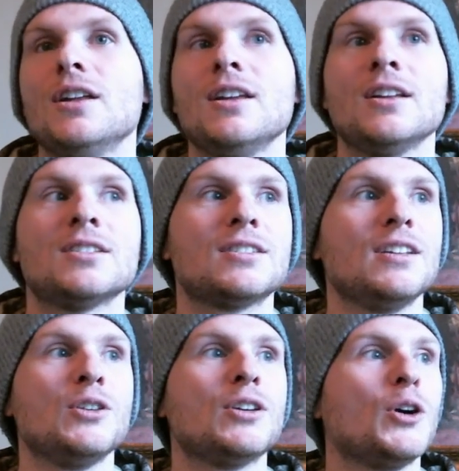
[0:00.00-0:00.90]
it's,
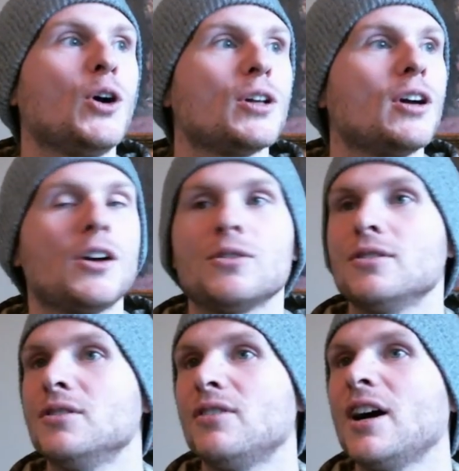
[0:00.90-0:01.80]
you could call it God or the
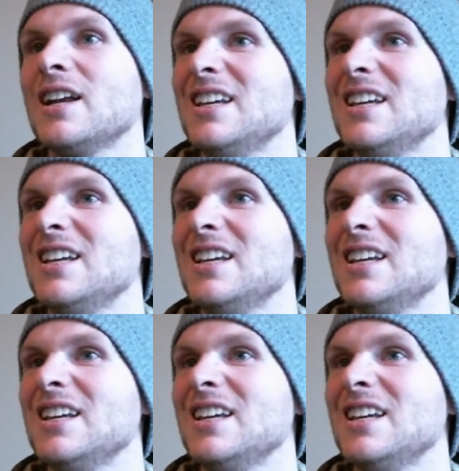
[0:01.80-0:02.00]
divine,